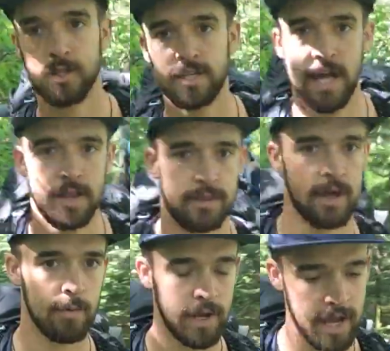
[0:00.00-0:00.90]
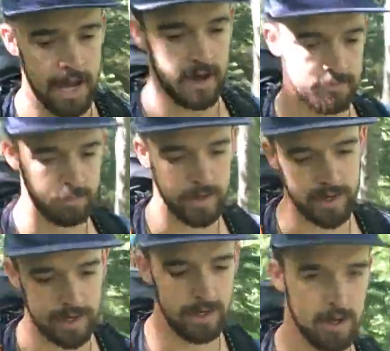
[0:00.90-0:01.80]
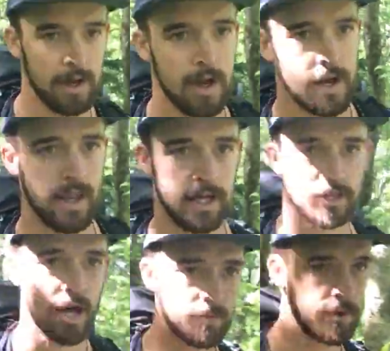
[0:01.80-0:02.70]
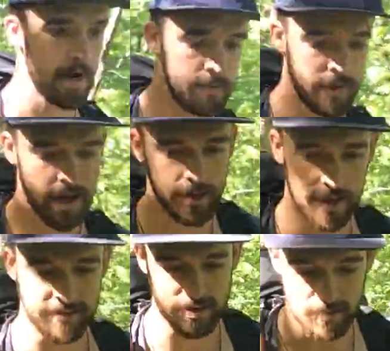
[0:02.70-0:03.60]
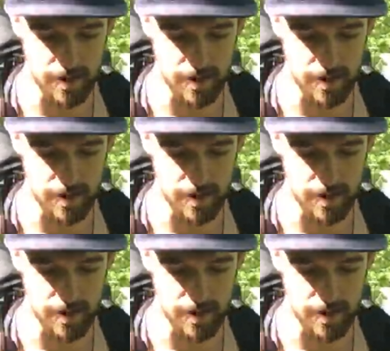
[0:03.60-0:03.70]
tent that we have, but I'd like to upgrade, but I don't have the